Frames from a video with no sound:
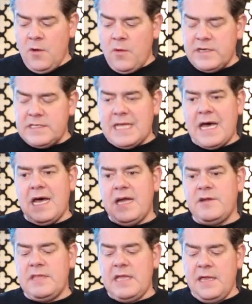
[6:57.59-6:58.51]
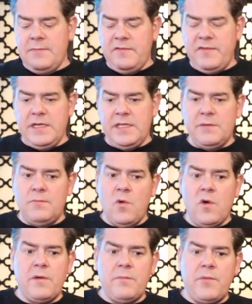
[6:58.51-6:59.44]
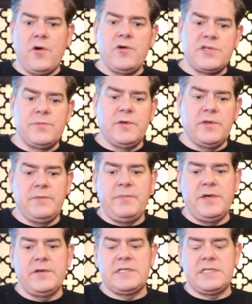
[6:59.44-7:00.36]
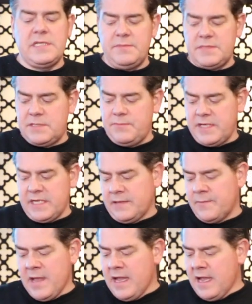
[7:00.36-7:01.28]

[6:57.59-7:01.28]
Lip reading: Whereas the higher the ABV, the more approachable the beer seems to be.